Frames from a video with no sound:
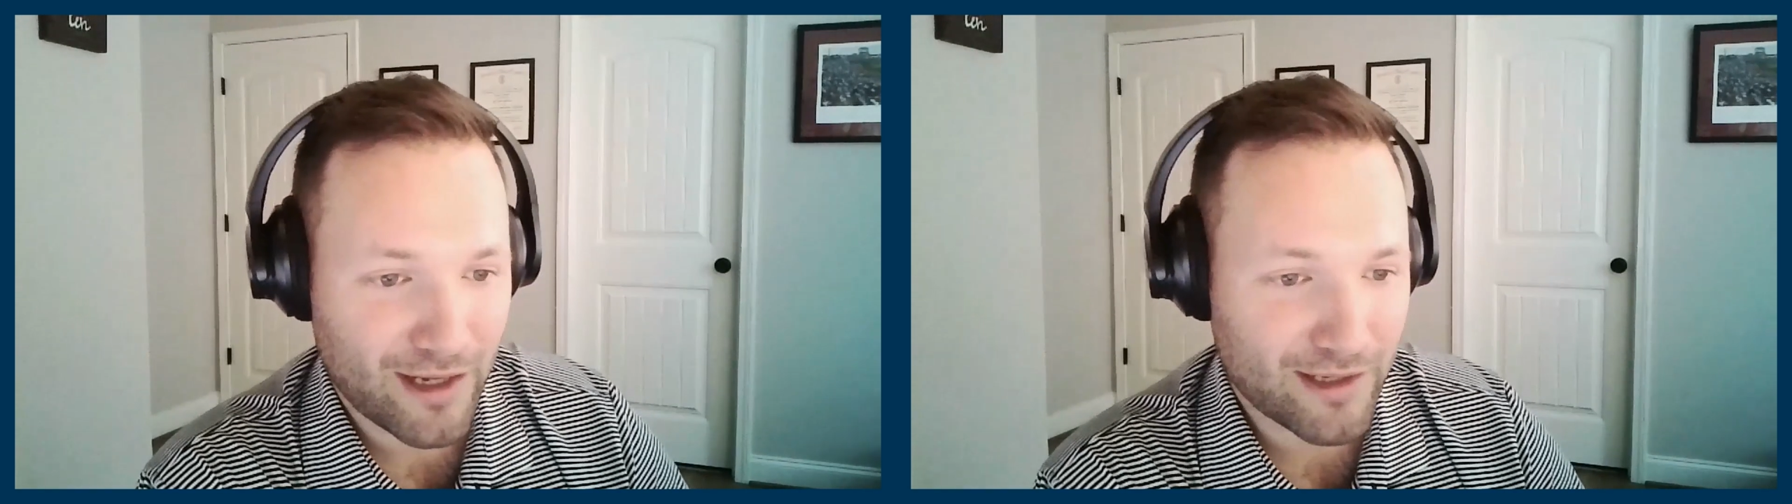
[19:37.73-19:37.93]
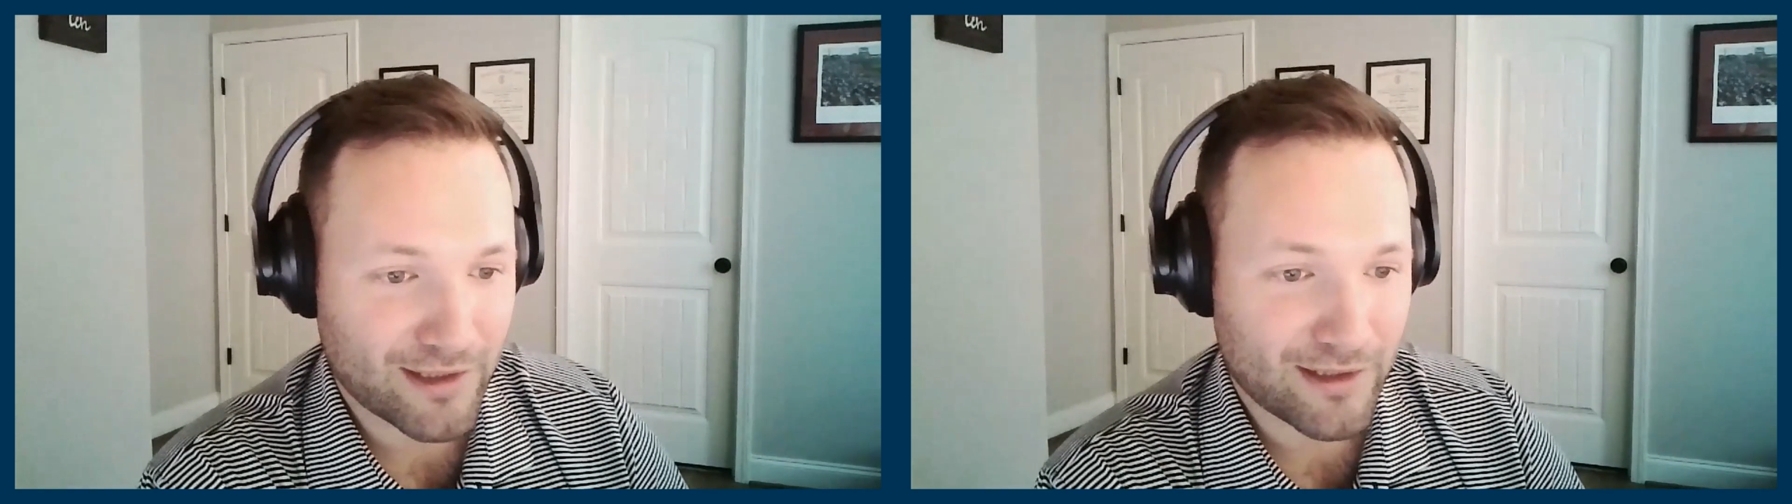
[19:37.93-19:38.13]

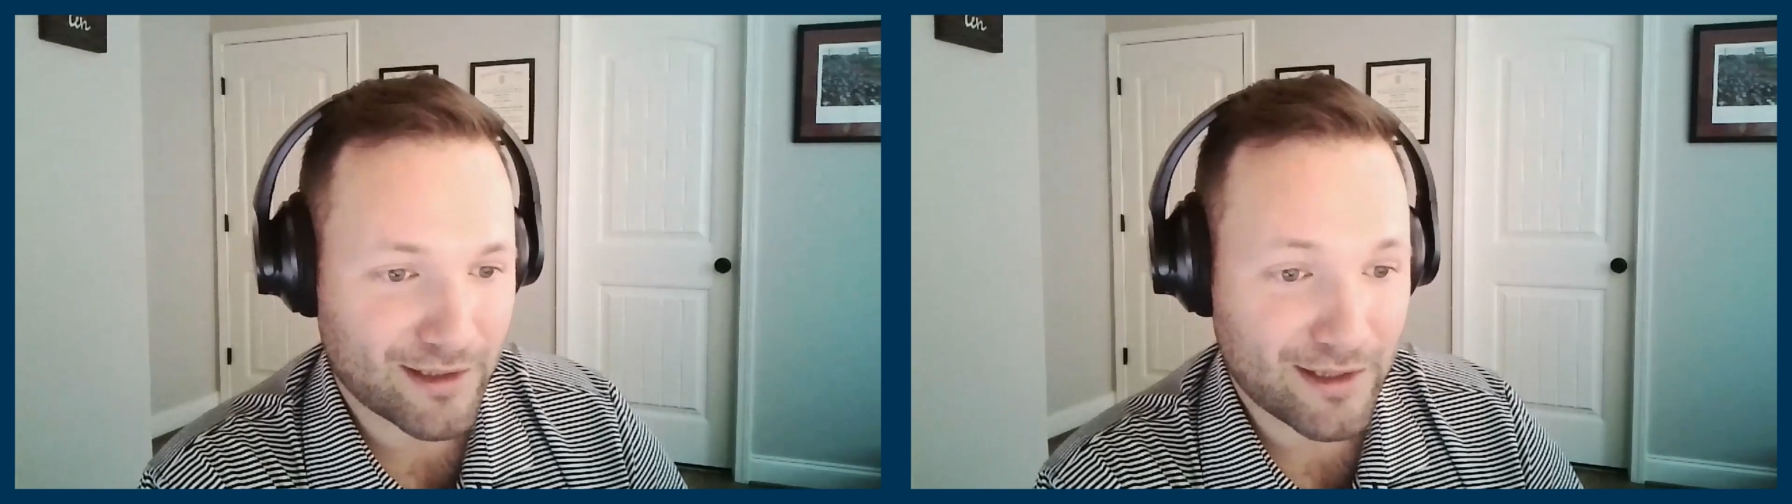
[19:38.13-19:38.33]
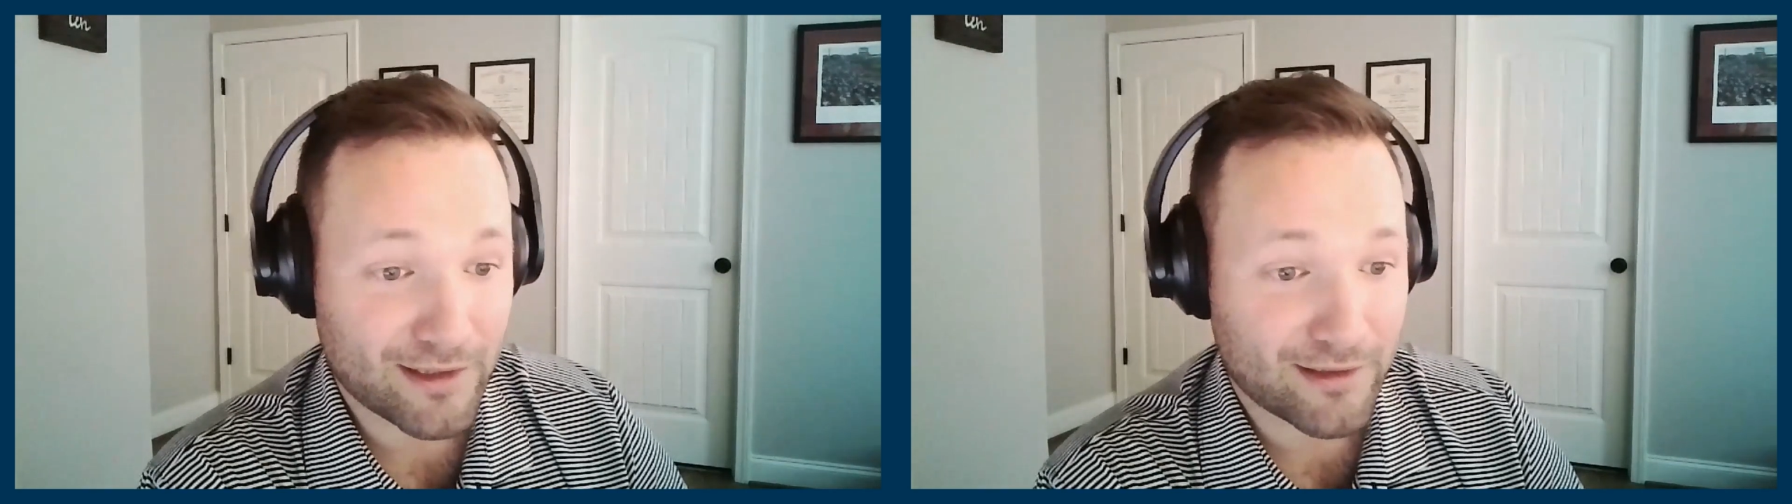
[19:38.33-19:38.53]

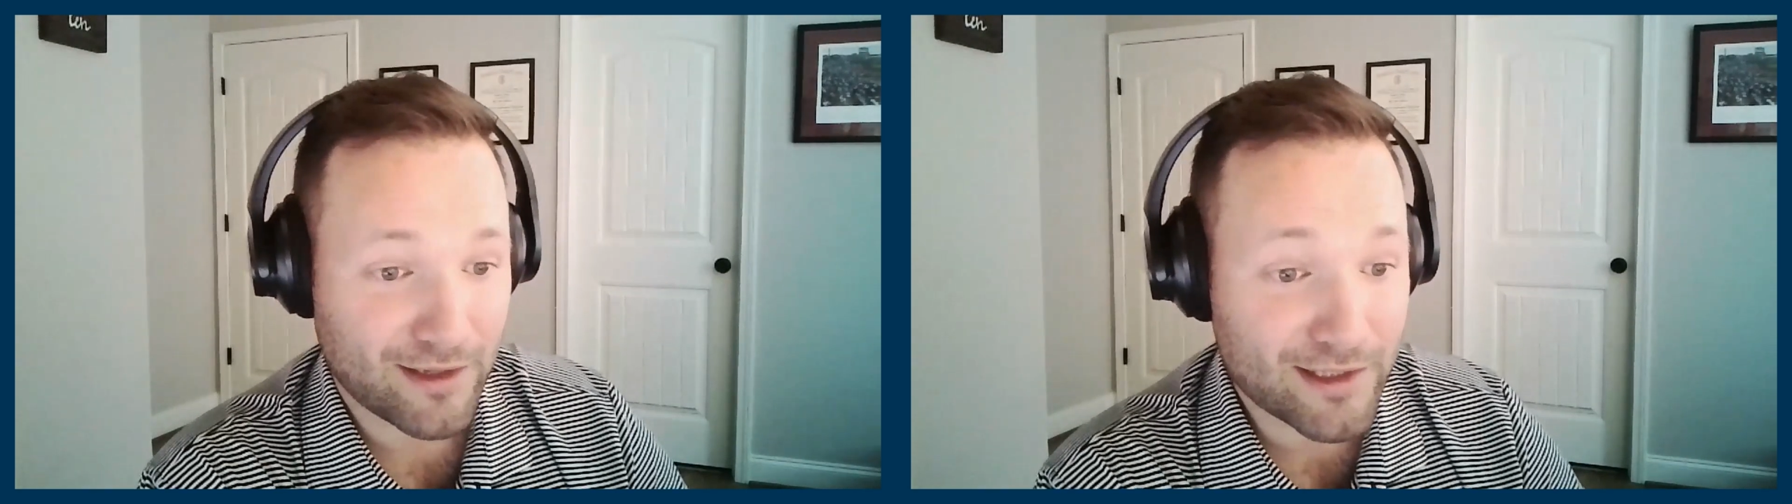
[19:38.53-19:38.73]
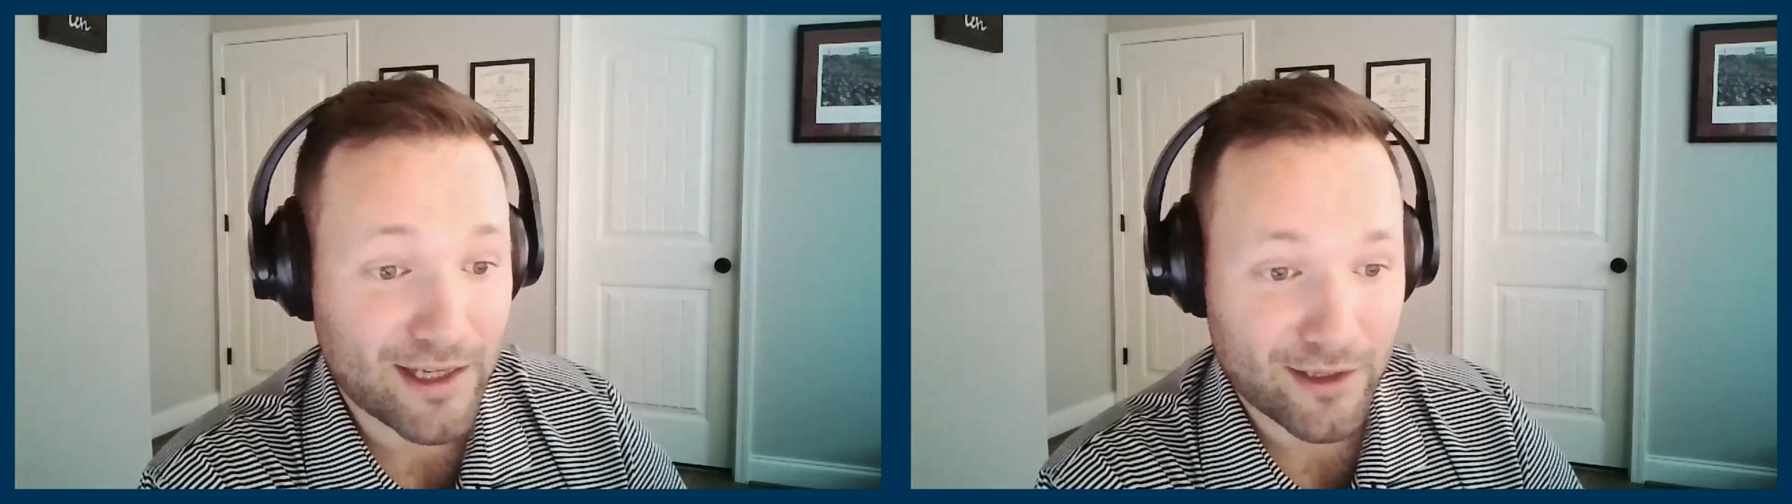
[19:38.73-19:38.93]
is
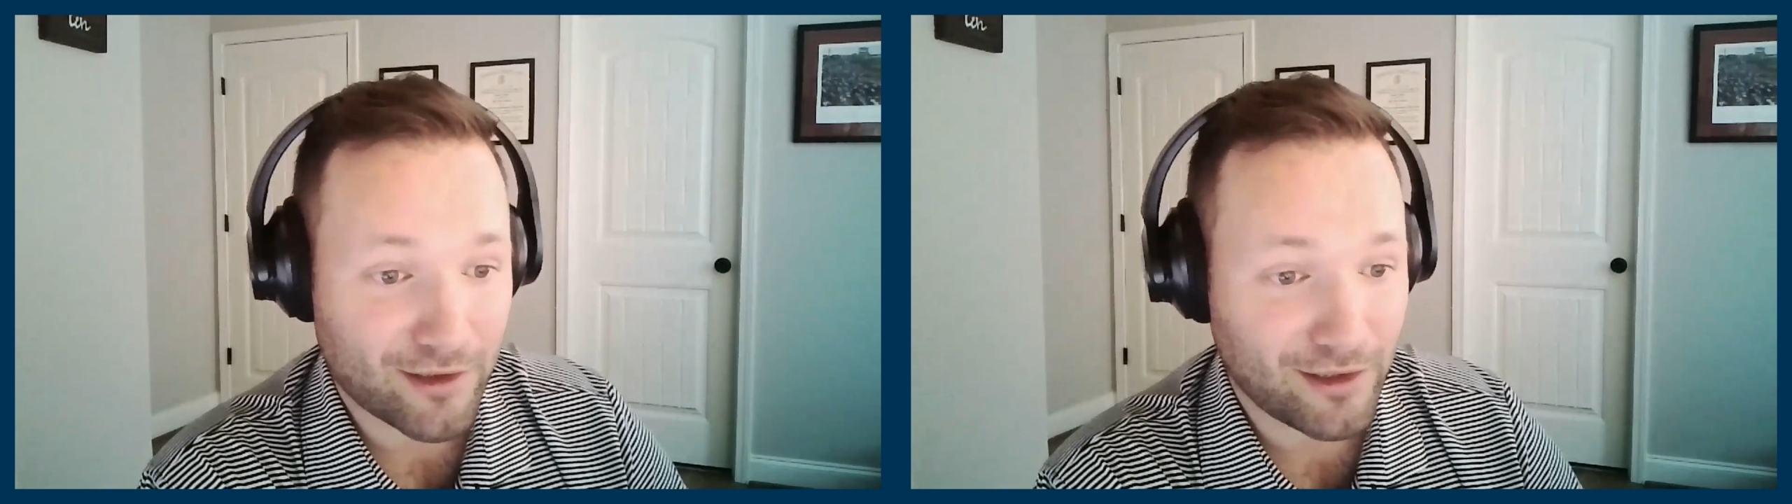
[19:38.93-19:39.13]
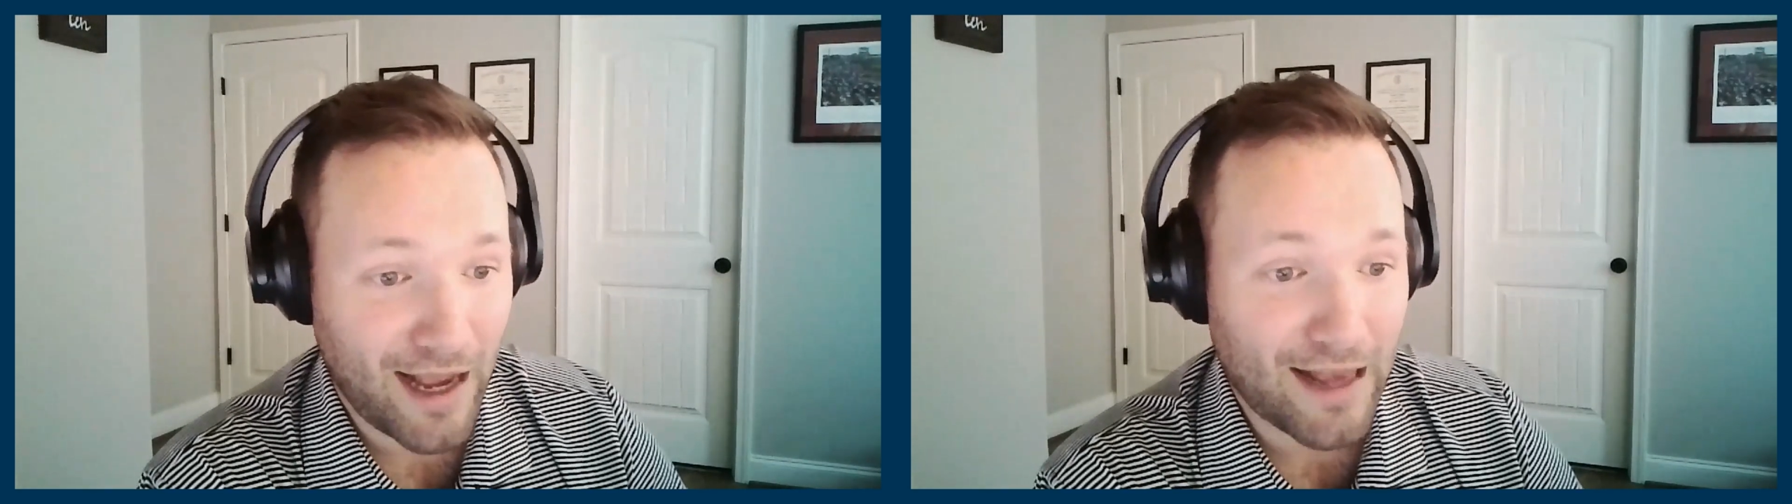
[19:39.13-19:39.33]
intentionally